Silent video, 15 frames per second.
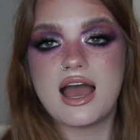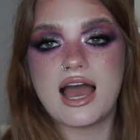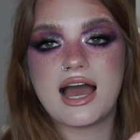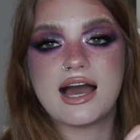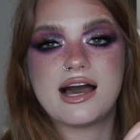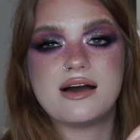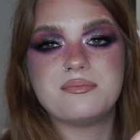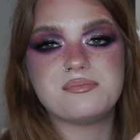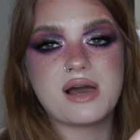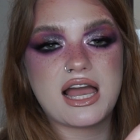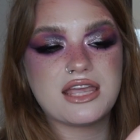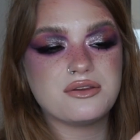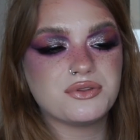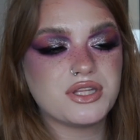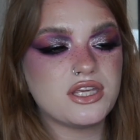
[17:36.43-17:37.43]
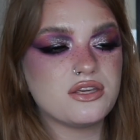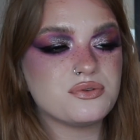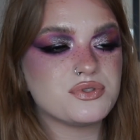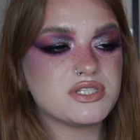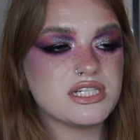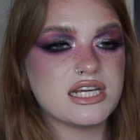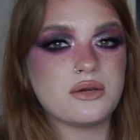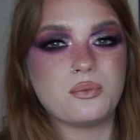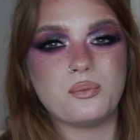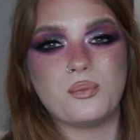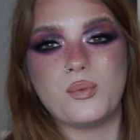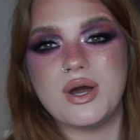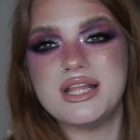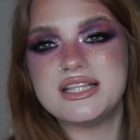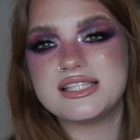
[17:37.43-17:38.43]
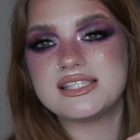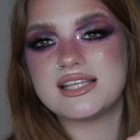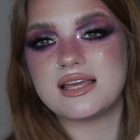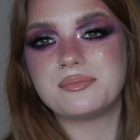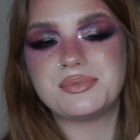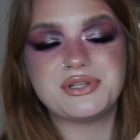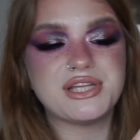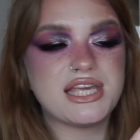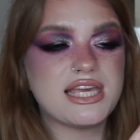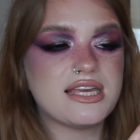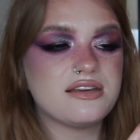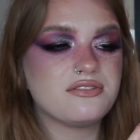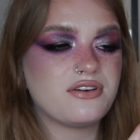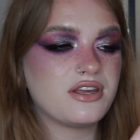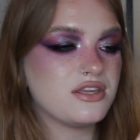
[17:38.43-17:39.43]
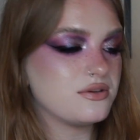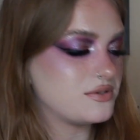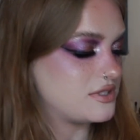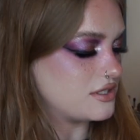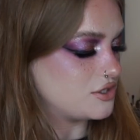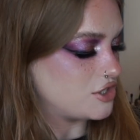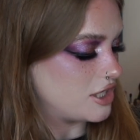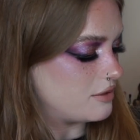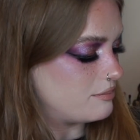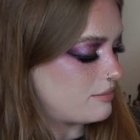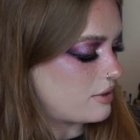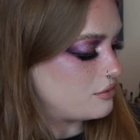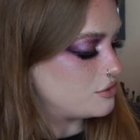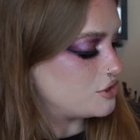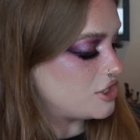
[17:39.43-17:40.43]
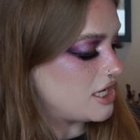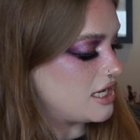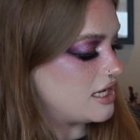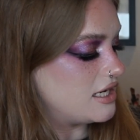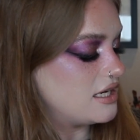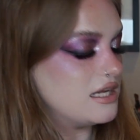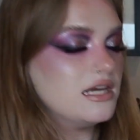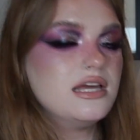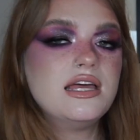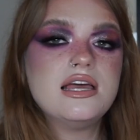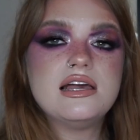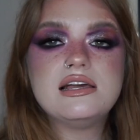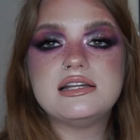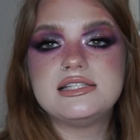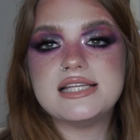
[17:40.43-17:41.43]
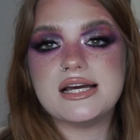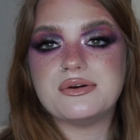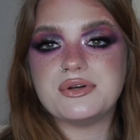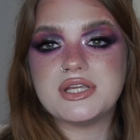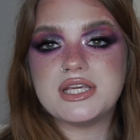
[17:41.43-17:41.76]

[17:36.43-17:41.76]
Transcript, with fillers: Um, I only used it once, I believe. I used the shade Potion down